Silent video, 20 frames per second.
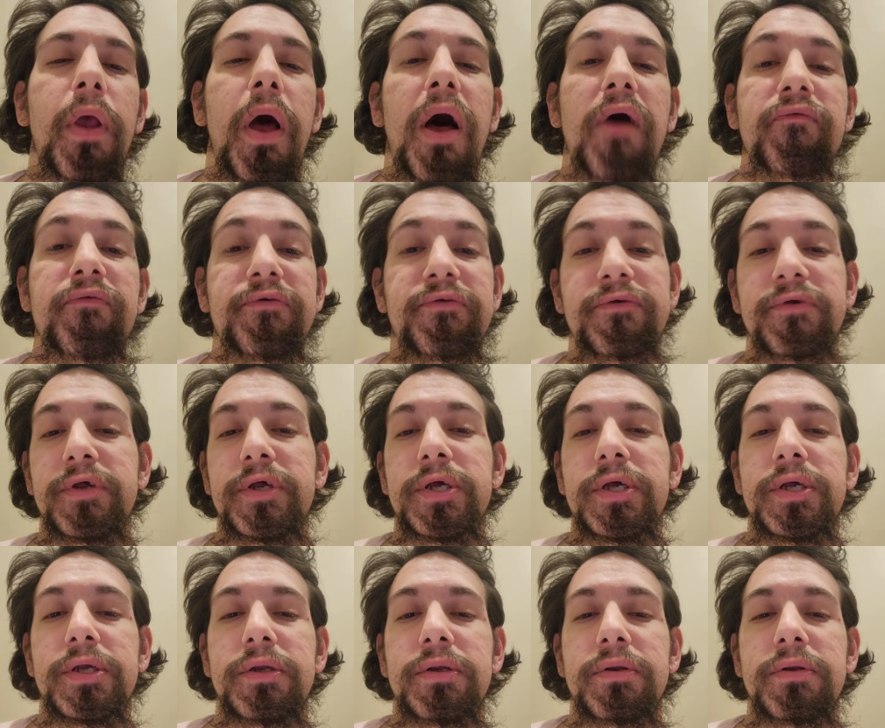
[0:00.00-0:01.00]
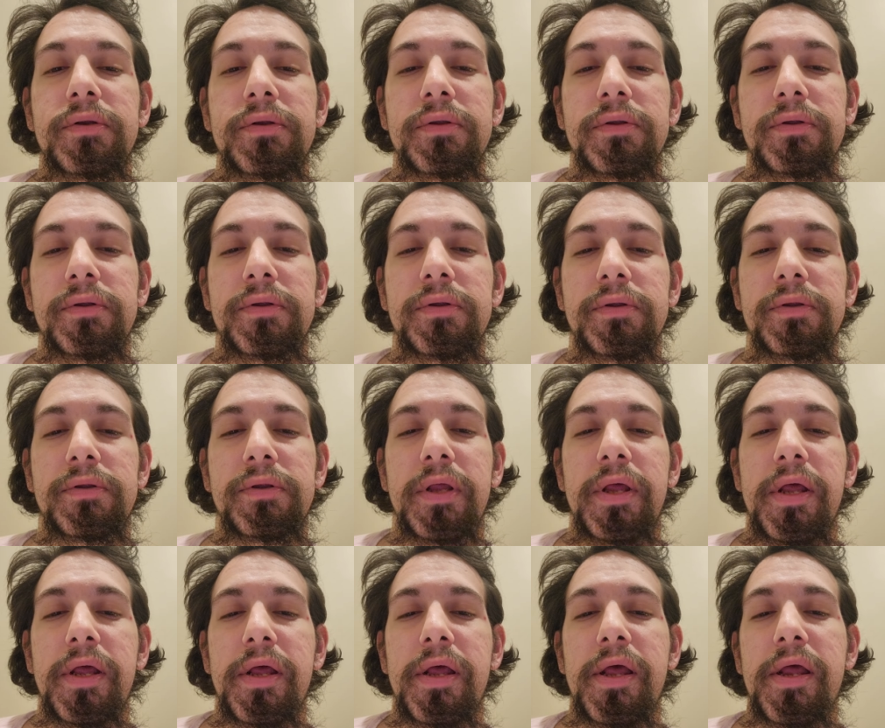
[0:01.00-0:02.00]
Obviously,
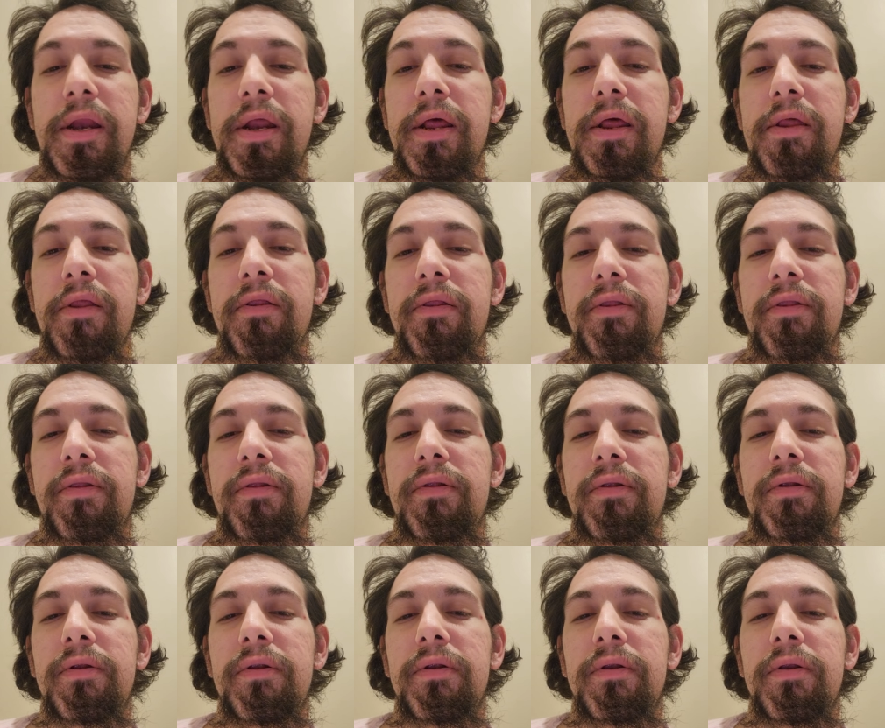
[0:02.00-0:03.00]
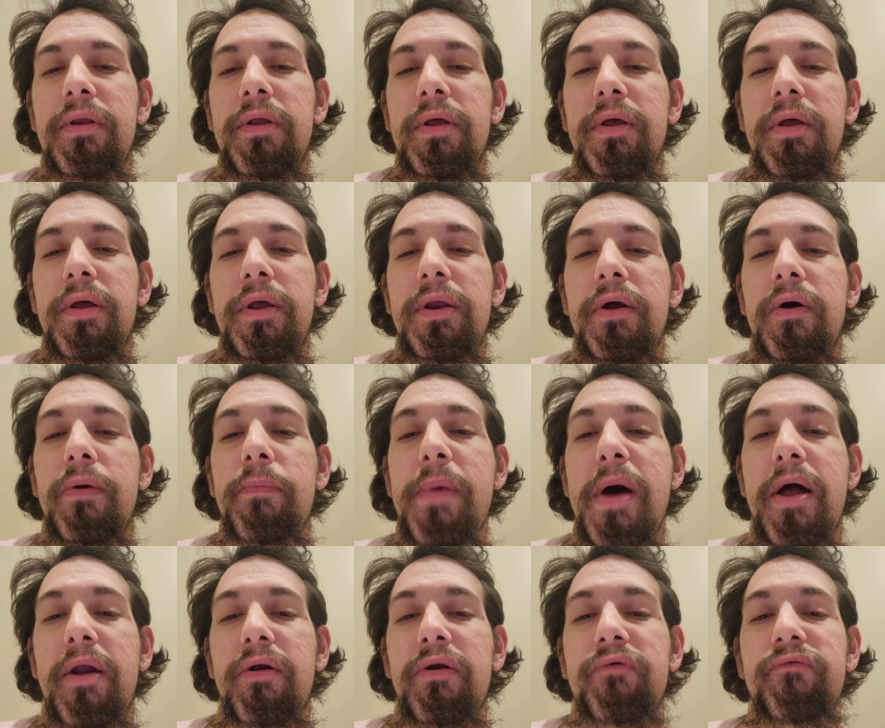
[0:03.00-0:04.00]
it is, a
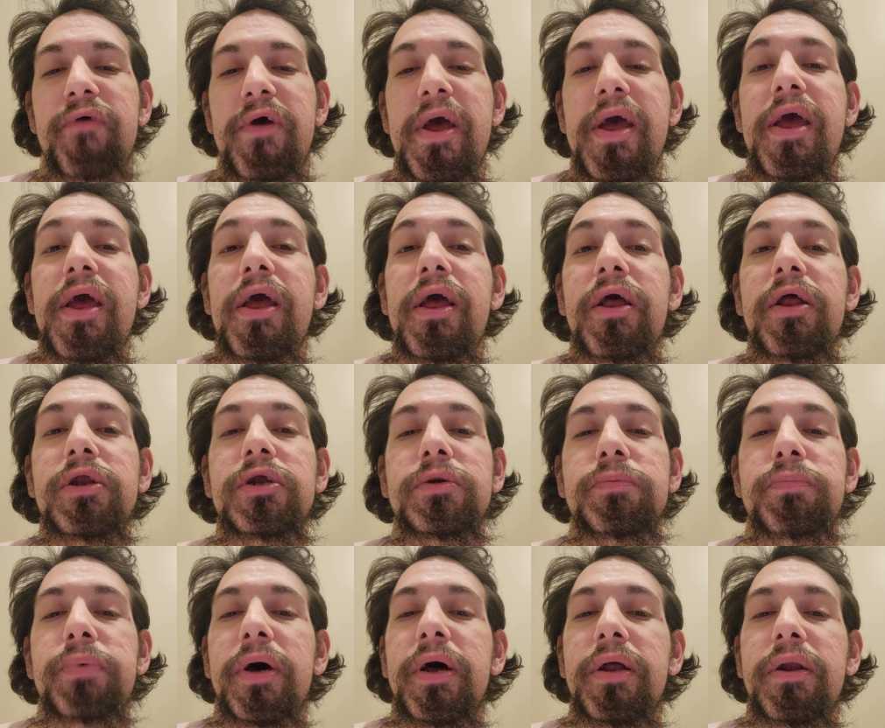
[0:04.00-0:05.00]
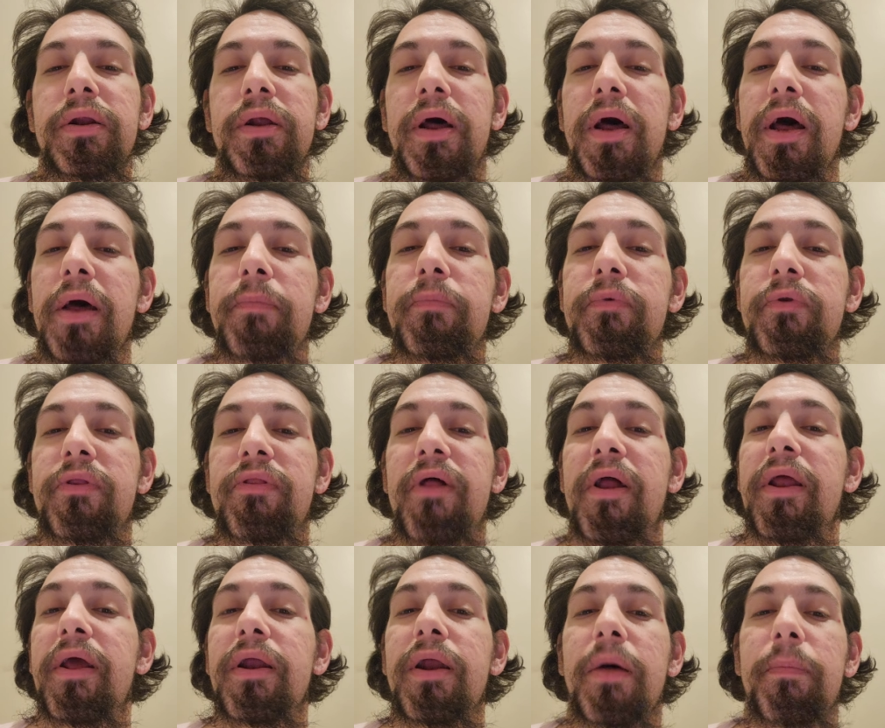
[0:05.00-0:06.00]
matter of age, but I'm
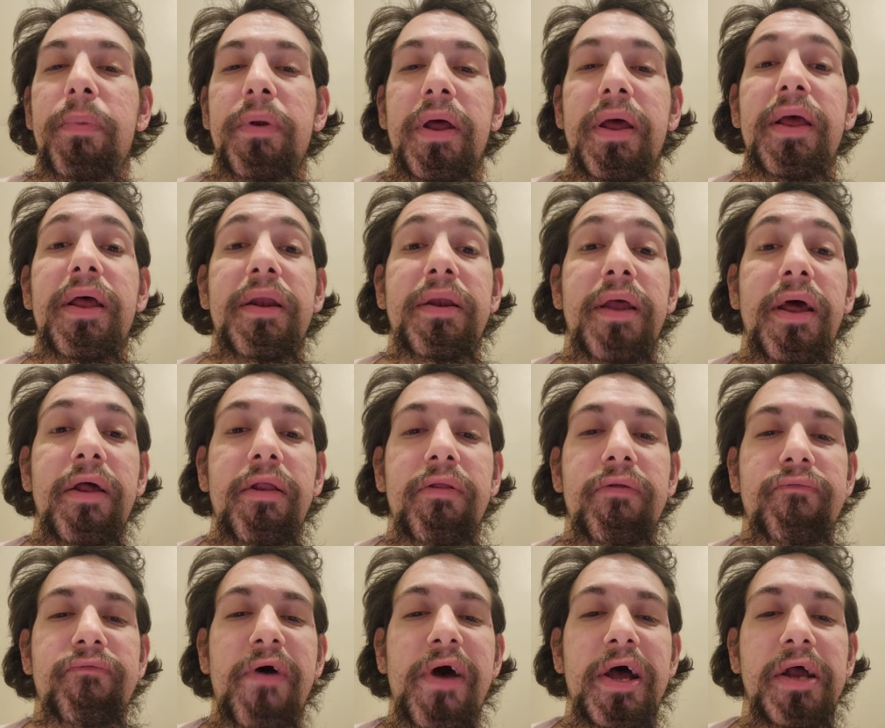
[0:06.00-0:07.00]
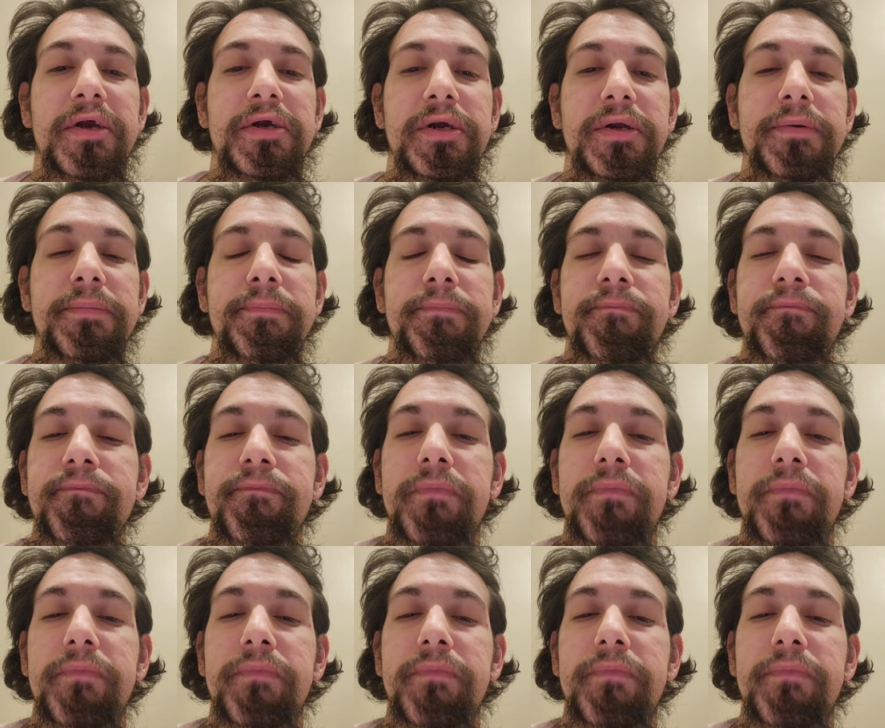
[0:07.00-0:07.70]
setting it up in a hit dice fashion.